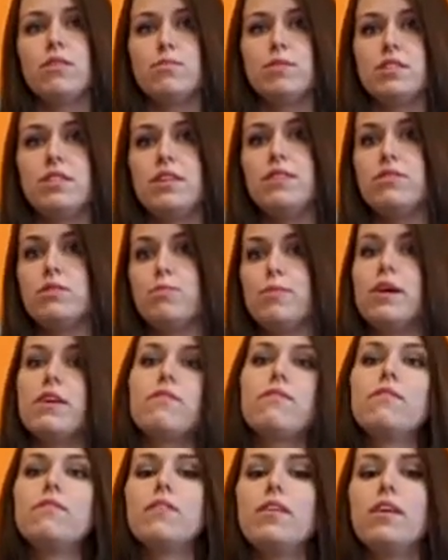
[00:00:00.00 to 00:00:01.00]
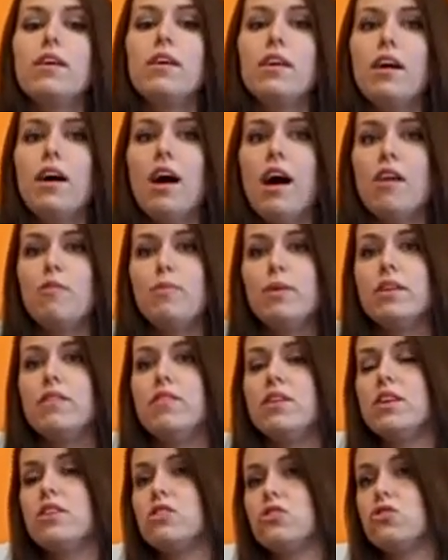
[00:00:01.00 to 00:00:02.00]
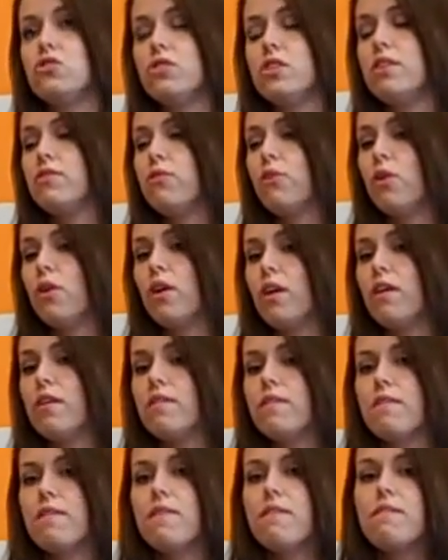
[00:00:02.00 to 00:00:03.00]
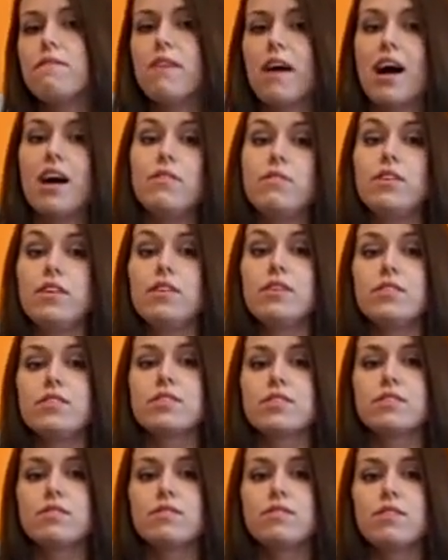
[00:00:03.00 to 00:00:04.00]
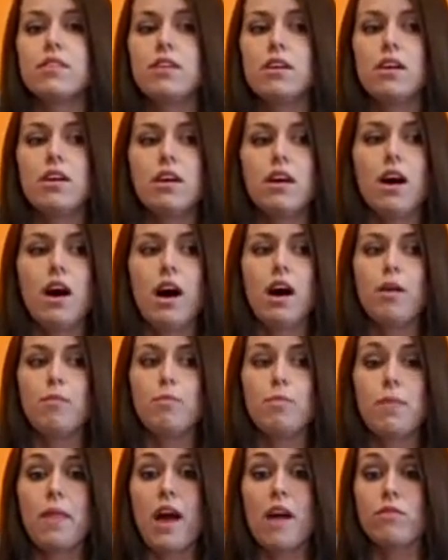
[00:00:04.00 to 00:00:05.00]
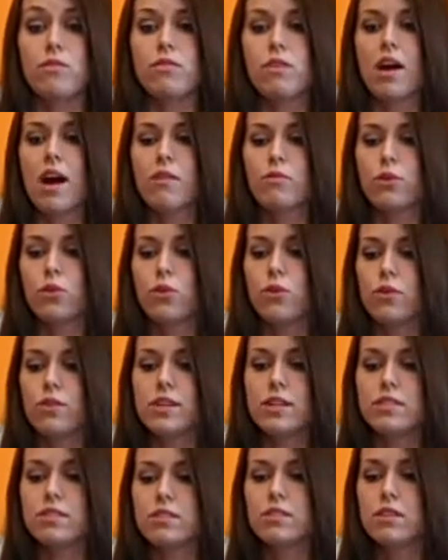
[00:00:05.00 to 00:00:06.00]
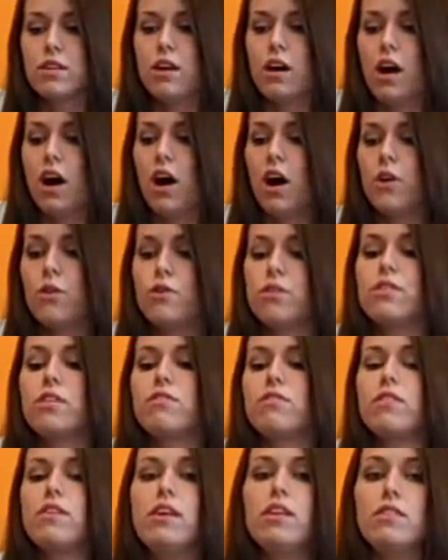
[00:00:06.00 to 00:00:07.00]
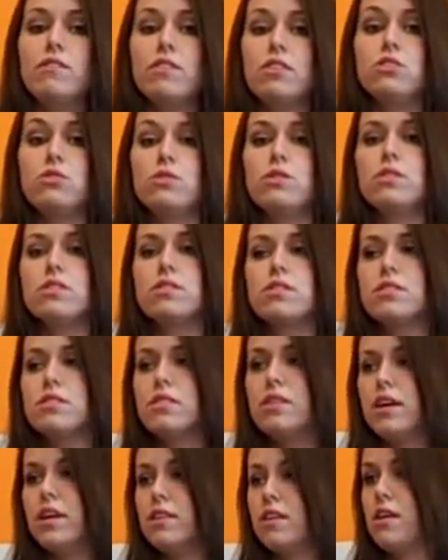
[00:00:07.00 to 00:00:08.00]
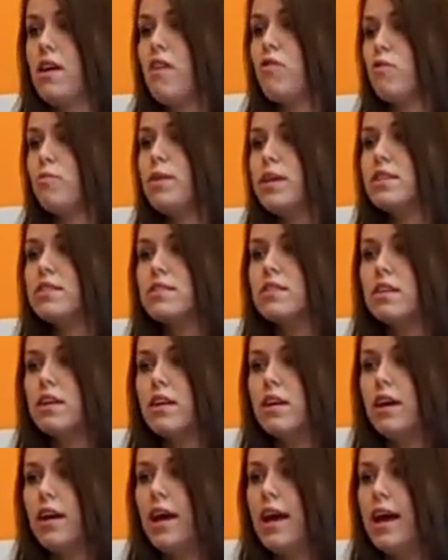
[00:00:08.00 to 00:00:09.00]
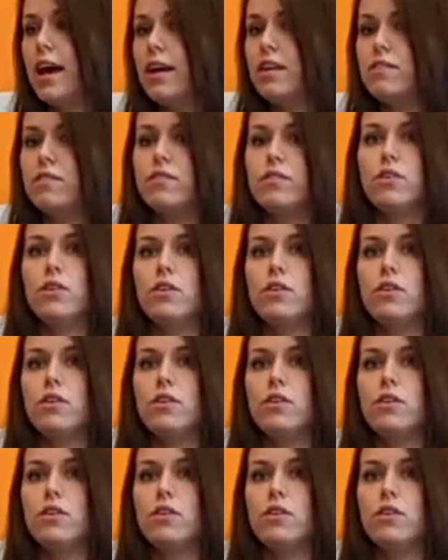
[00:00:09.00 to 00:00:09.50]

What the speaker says: Steve Smith. I've been in the industry for 5 years. I've recruited 100 different individuals in the government, and